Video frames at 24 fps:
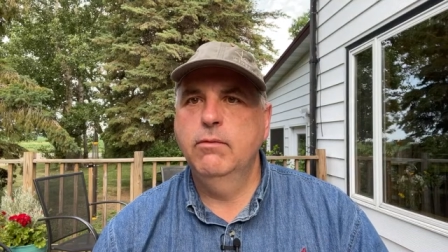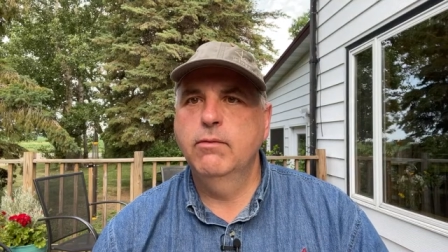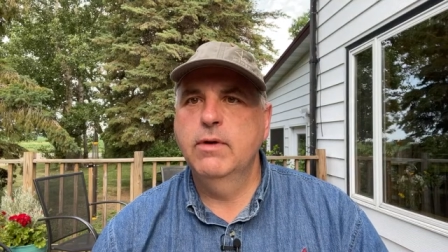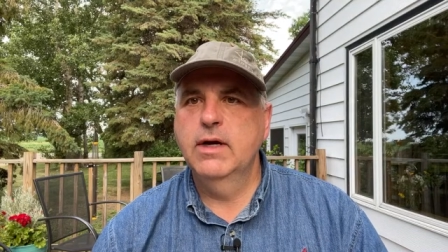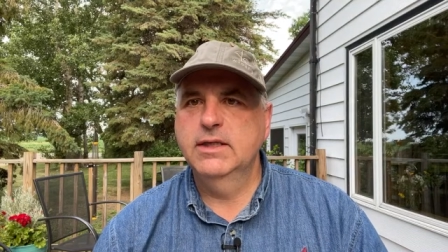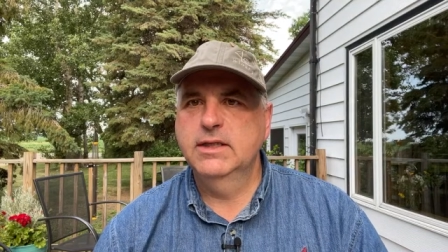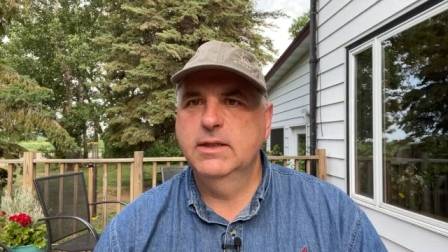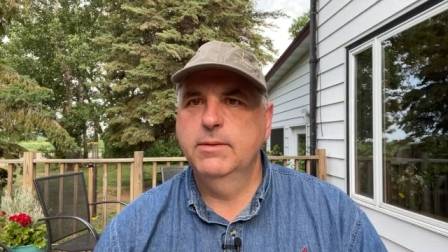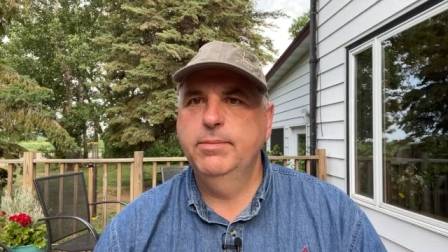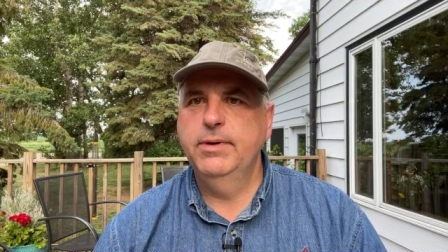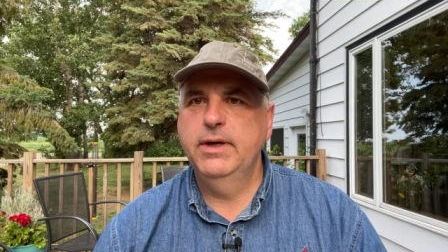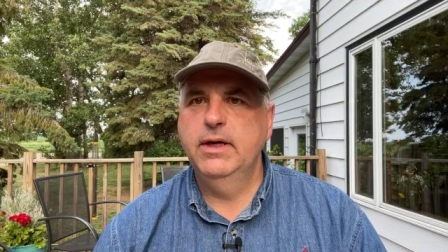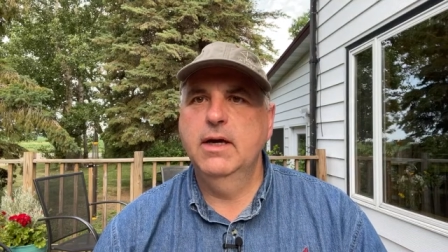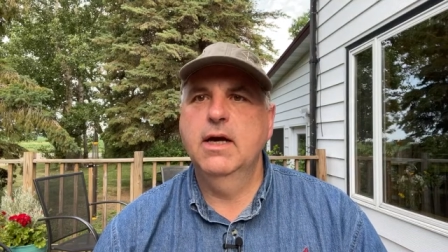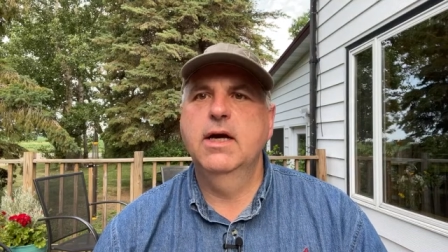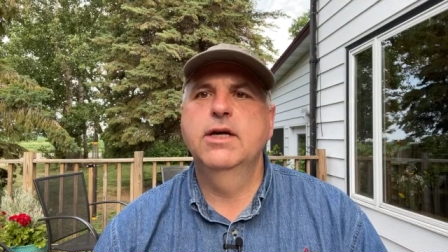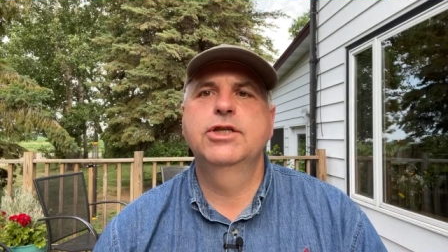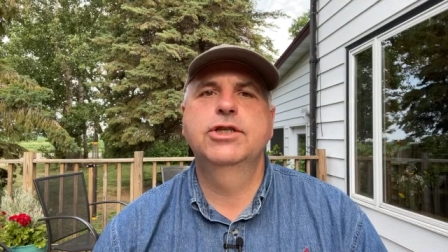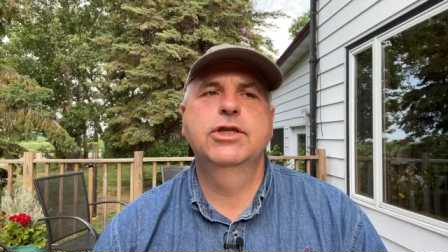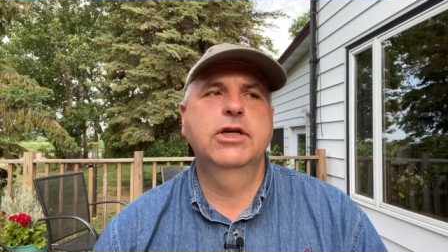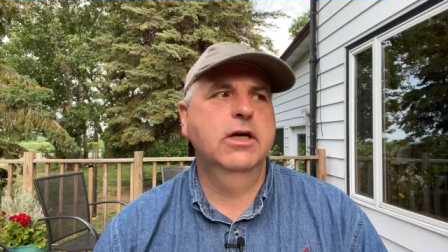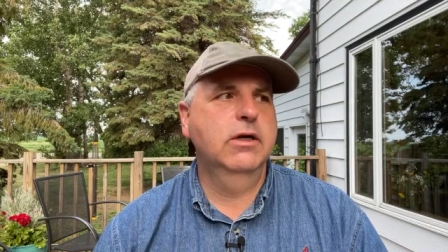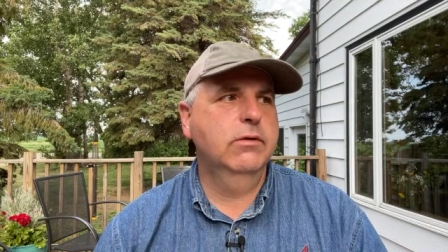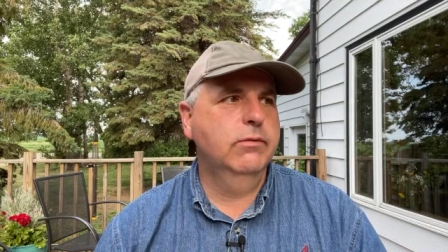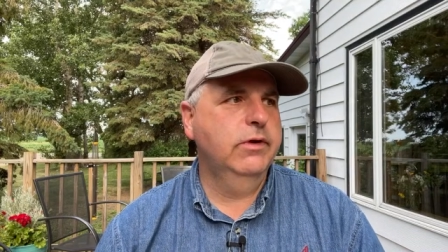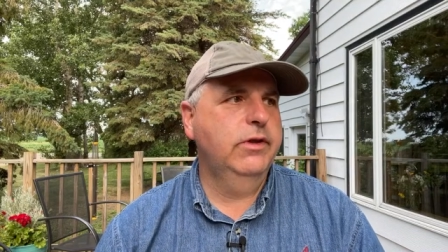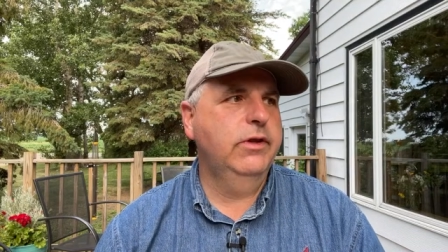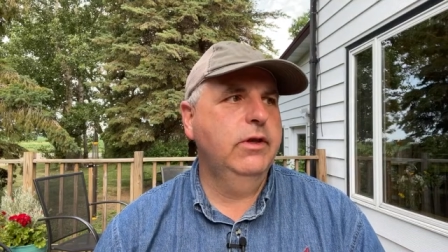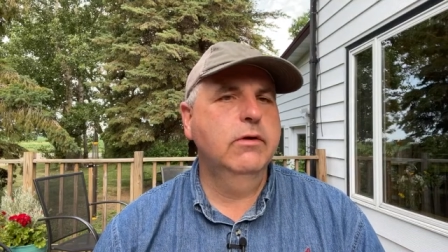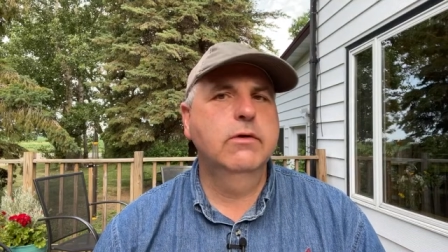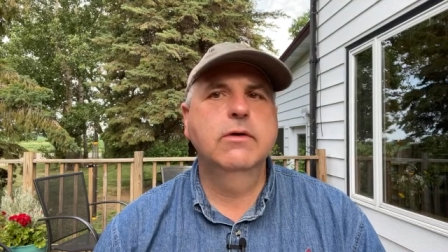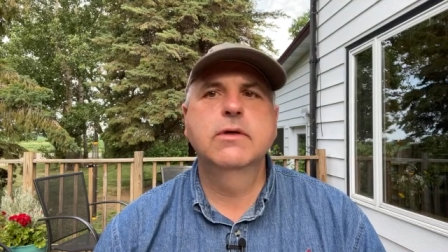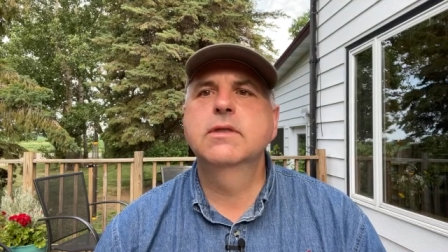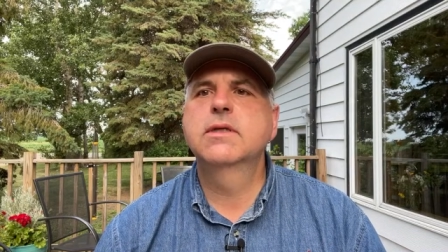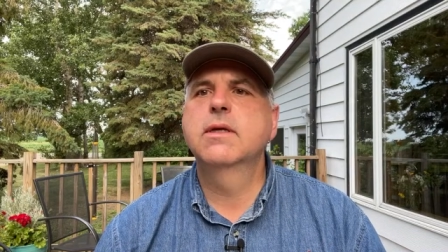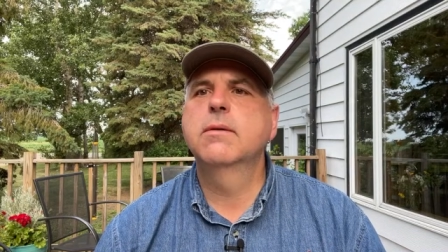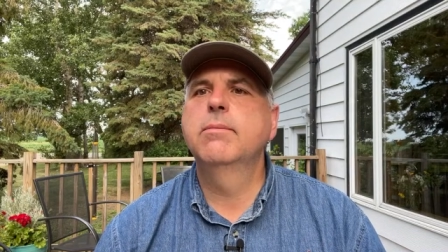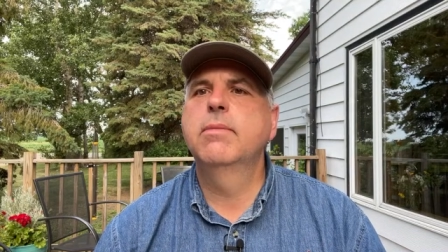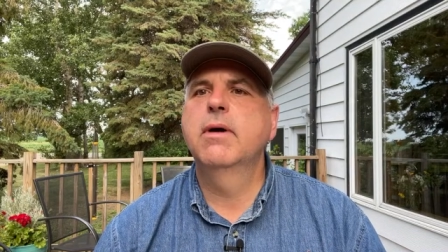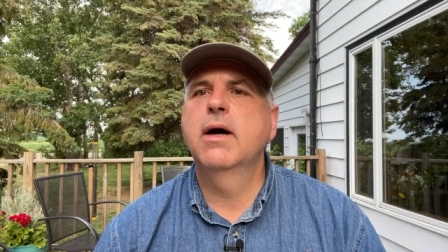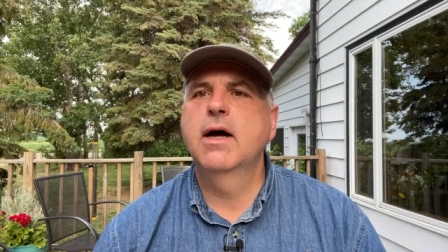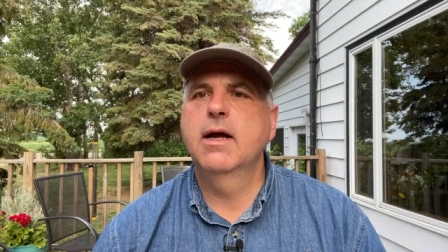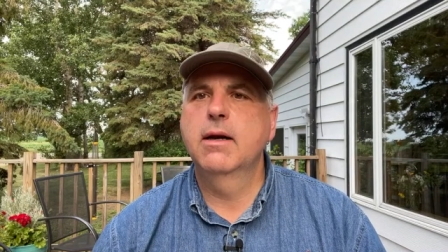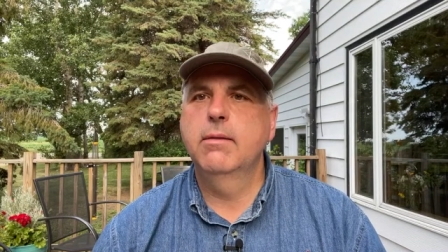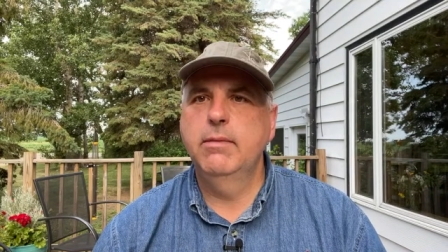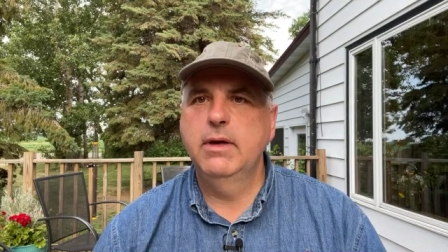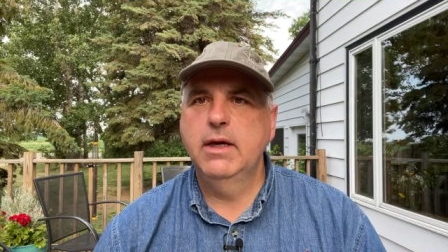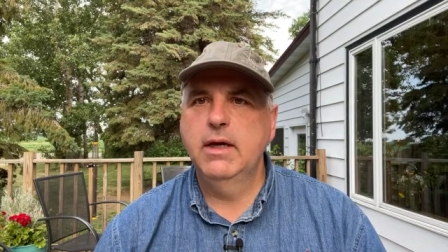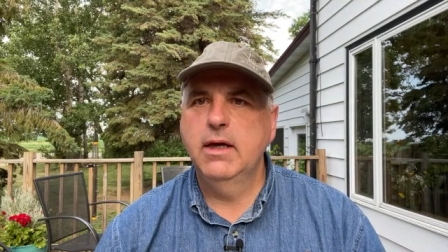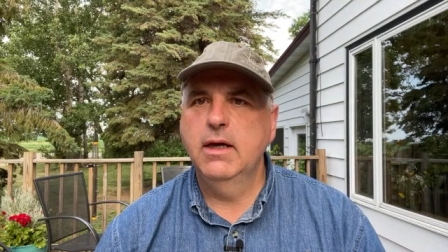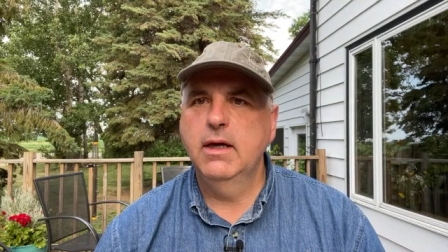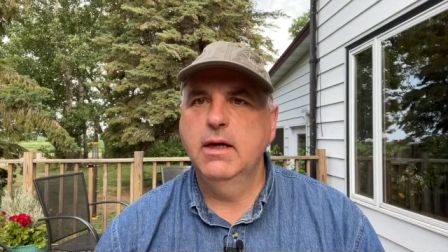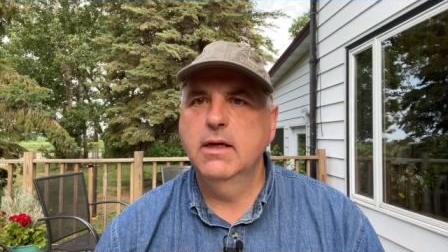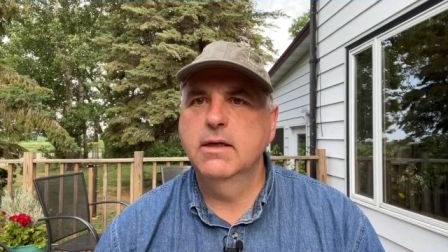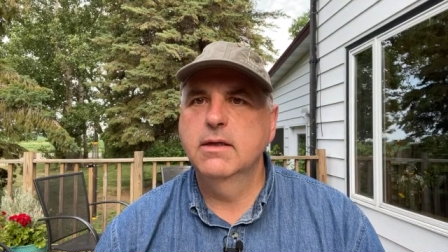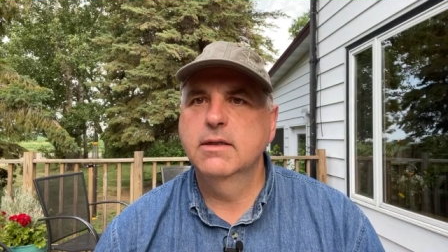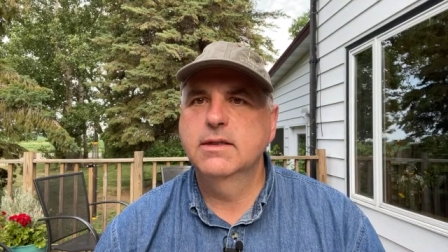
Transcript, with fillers: recipe I shared with you is the banh mi